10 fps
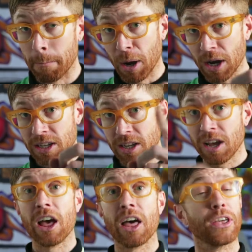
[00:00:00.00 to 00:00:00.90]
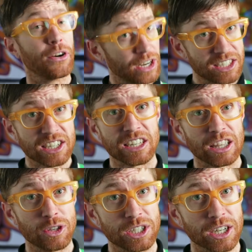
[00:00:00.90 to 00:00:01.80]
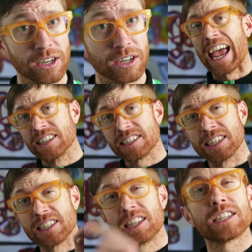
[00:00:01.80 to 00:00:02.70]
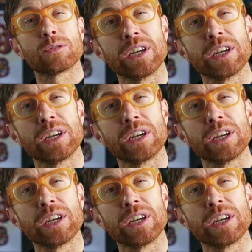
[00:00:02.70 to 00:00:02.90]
But there is a solution. And since this